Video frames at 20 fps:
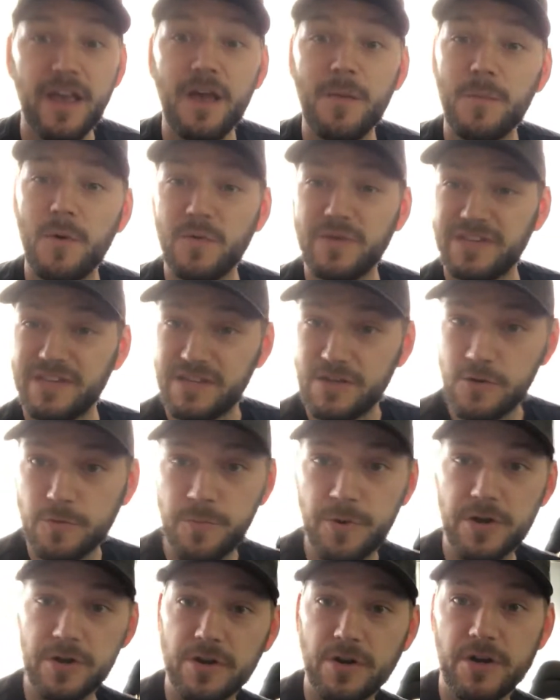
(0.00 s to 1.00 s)
but we still
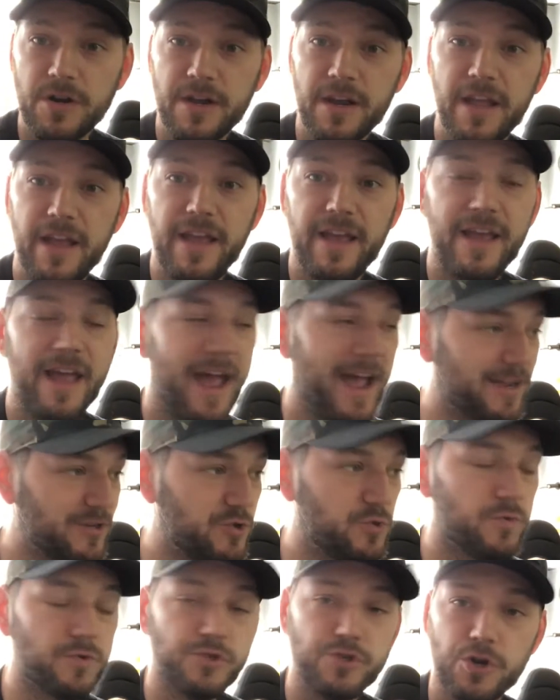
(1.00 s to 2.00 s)
put it on a
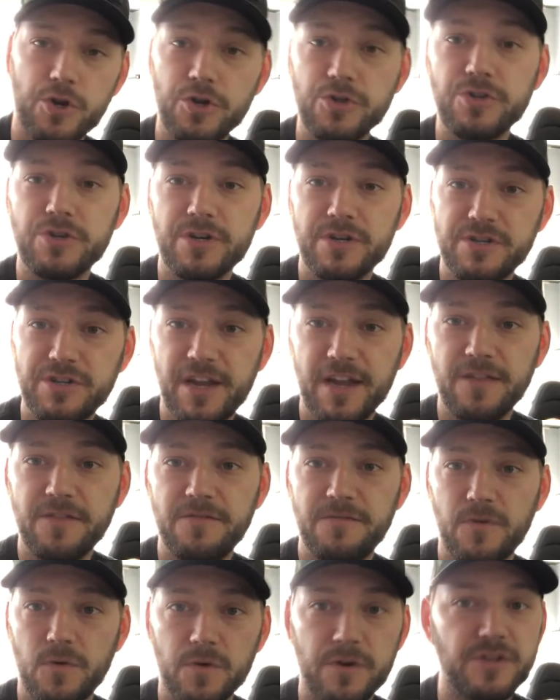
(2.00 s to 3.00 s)
actual charger to check the
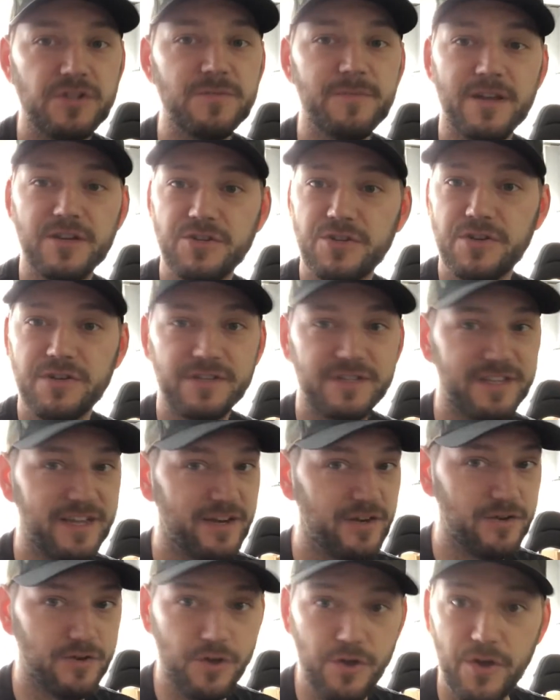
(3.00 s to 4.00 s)
voltage and make sure it
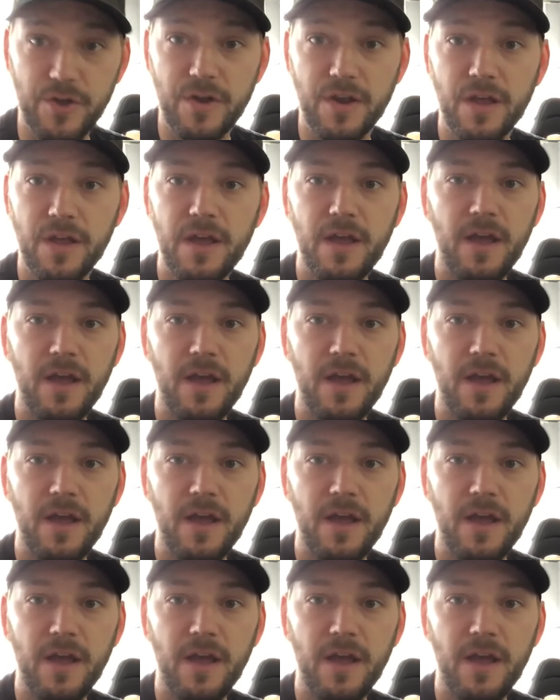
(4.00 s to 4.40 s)
said good.